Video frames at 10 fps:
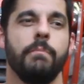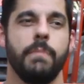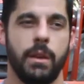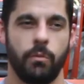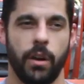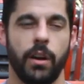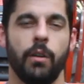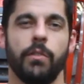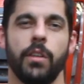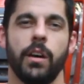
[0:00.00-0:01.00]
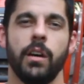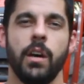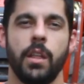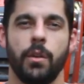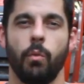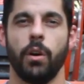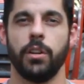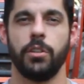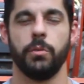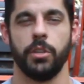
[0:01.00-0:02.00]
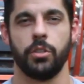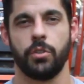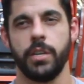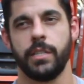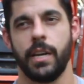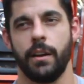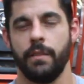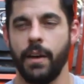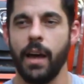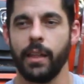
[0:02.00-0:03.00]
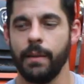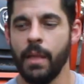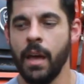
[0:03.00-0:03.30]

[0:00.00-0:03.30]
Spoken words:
me running over the 1 to 2 inch trees down in the valley.